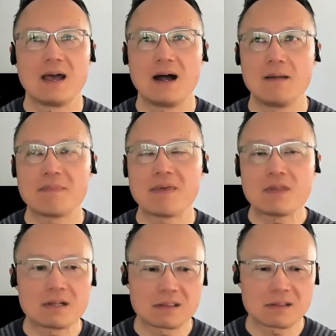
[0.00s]
And
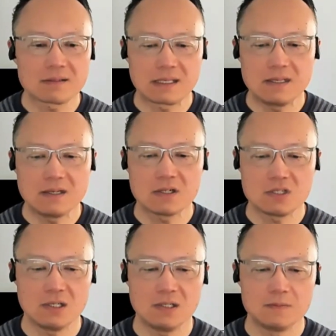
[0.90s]
then a third thing you could
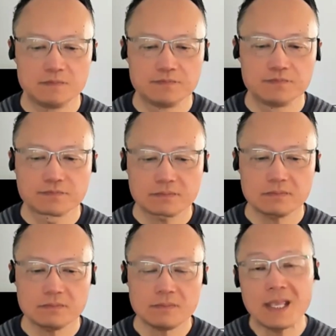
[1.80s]
do
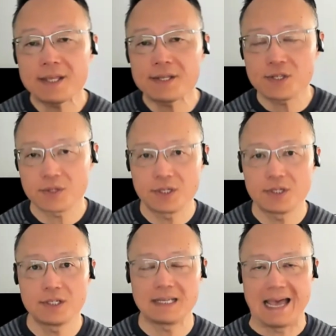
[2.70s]
is you
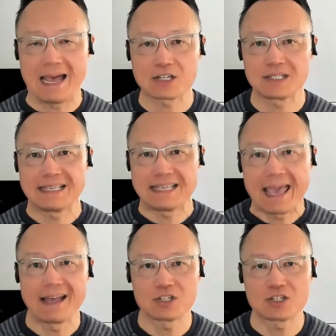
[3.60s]
could actually
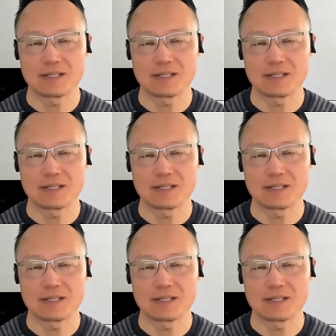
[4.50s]
hedge.